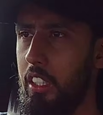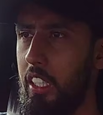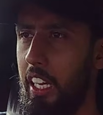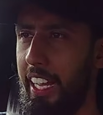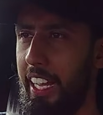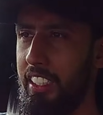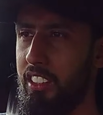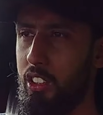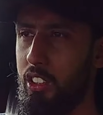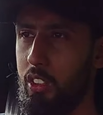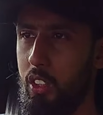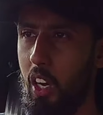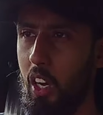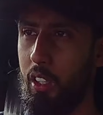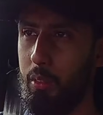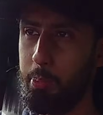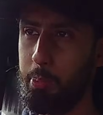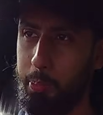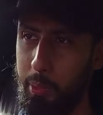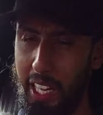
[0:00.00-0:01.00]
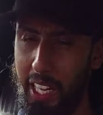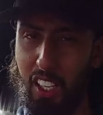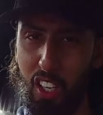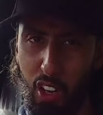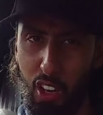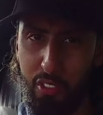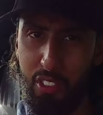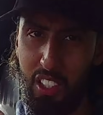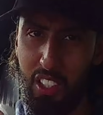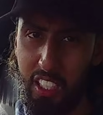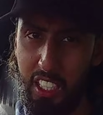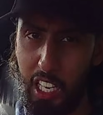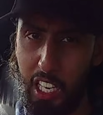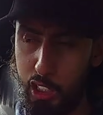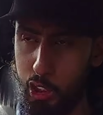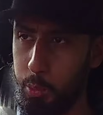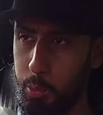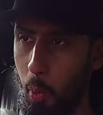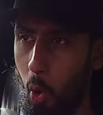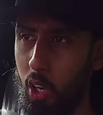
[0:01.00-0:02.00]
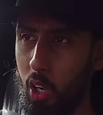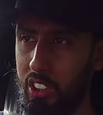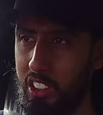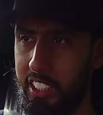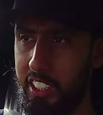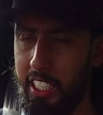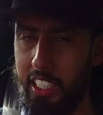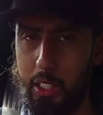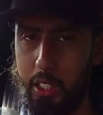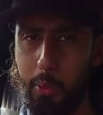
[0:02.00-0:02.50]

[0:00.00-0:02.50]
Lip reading: It's not, think of a sports steering